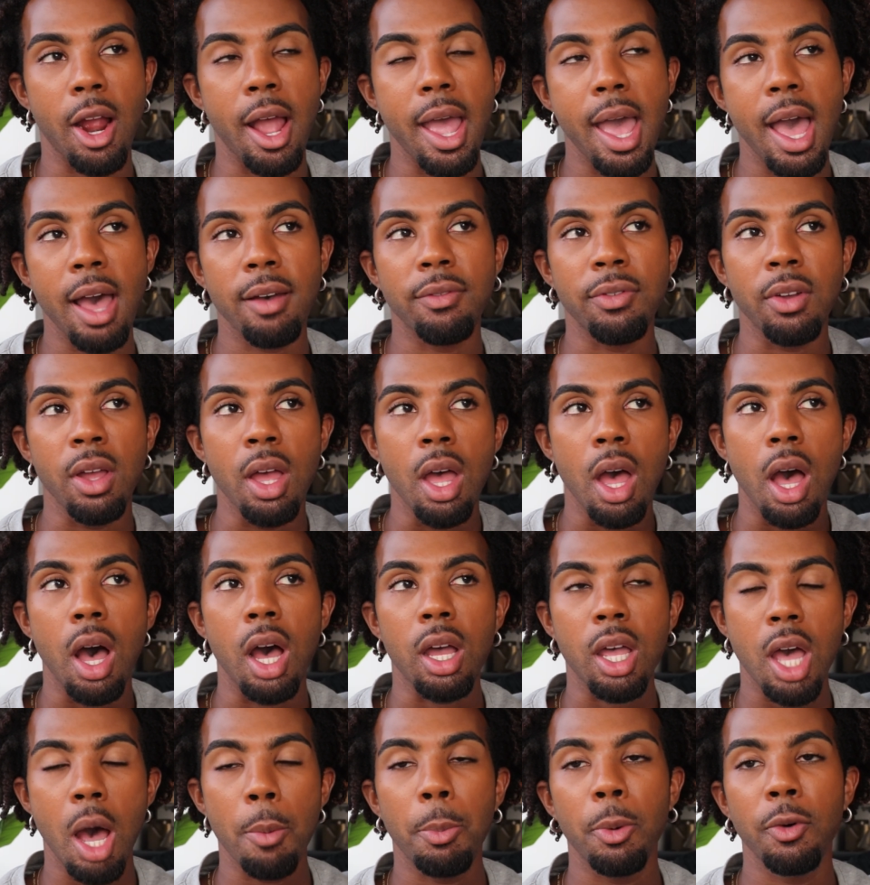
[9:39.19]
I have
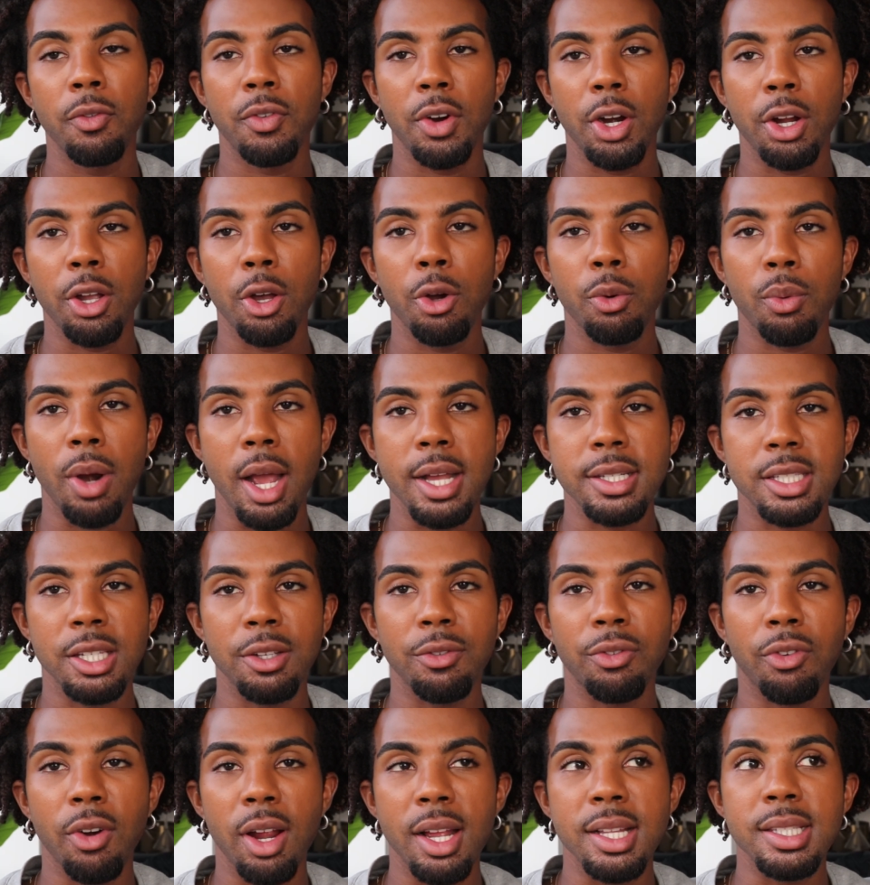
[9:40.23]
a couple Virgo
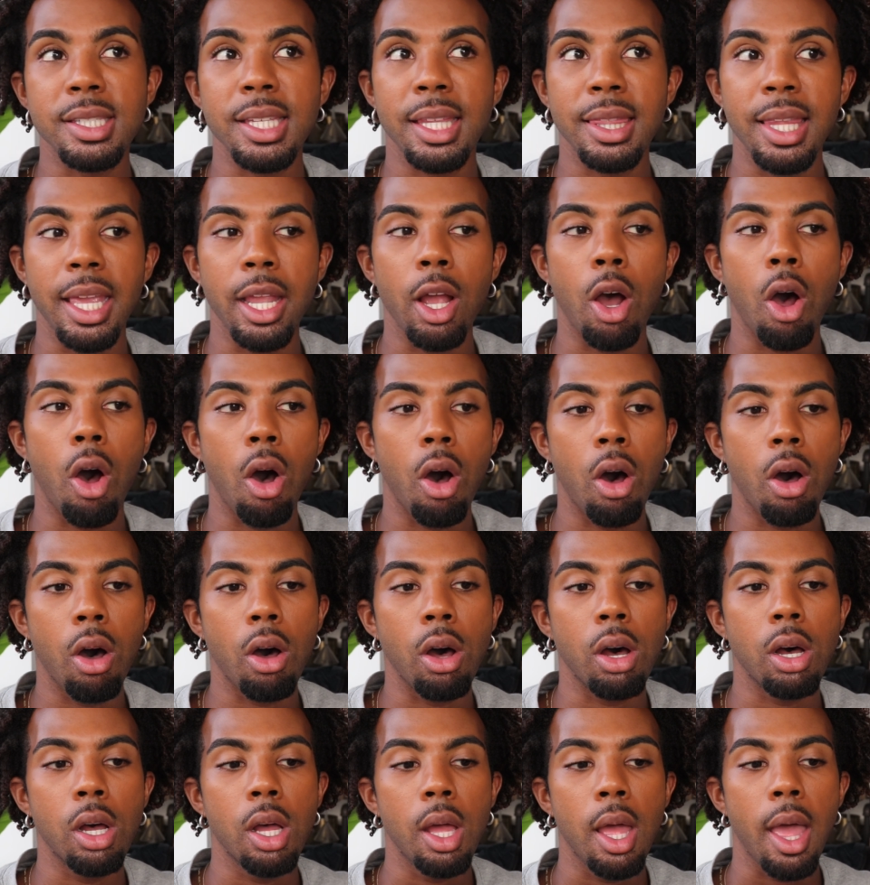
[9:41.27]
rising friends, and they
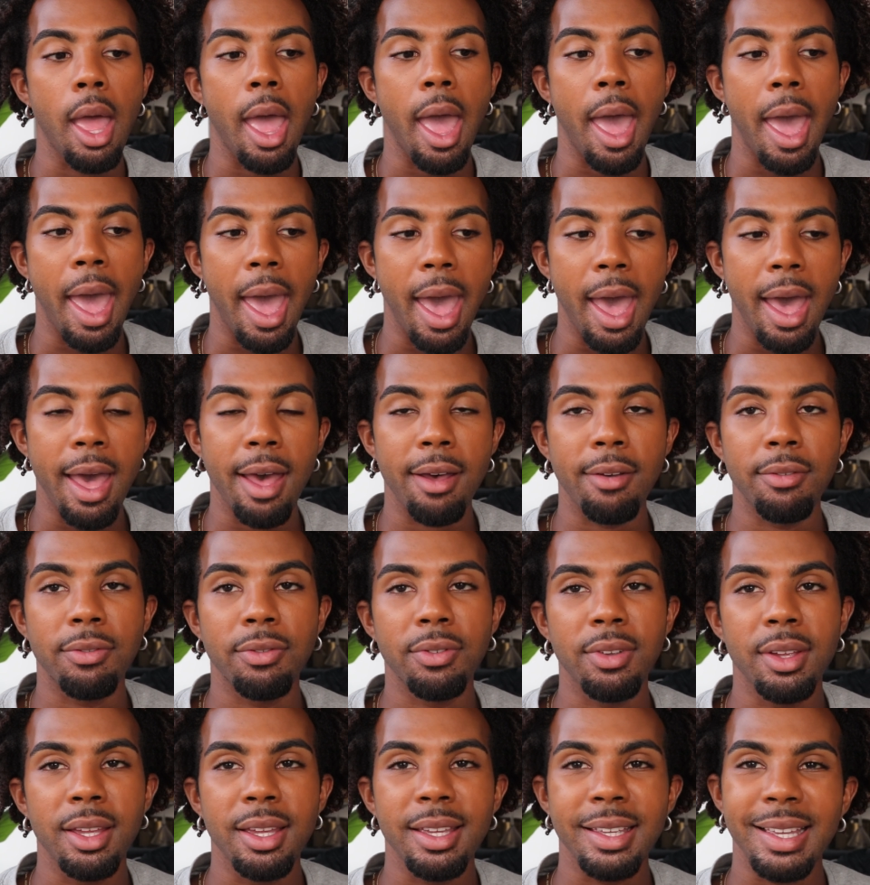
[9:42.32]
all
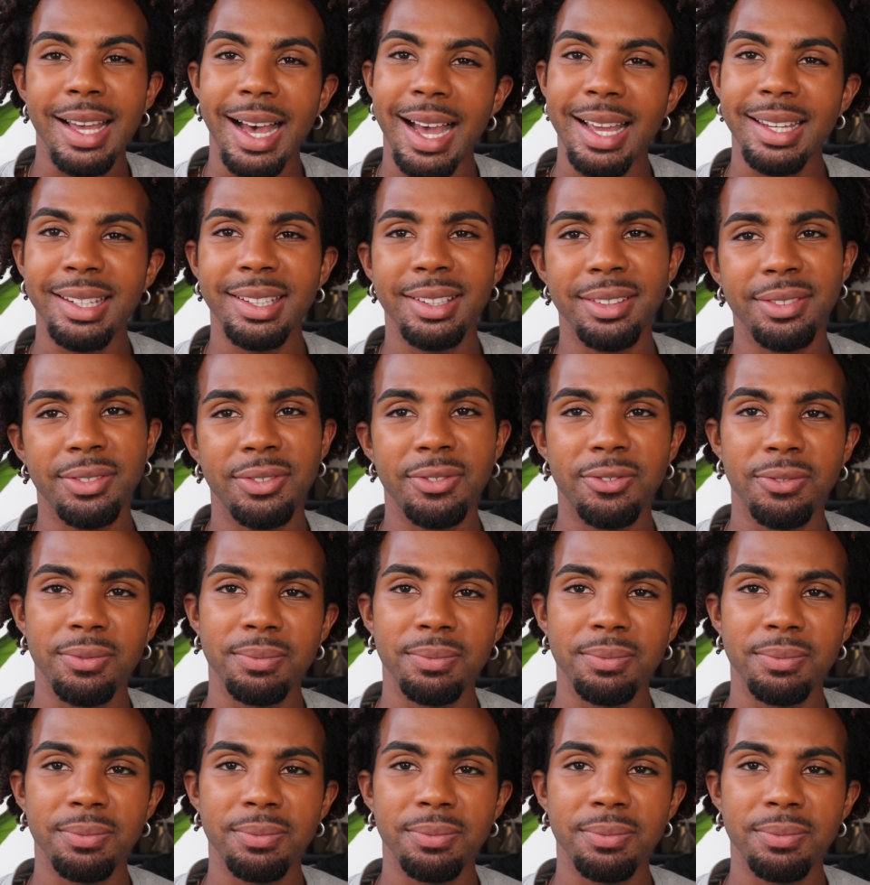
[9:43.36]
have kind of,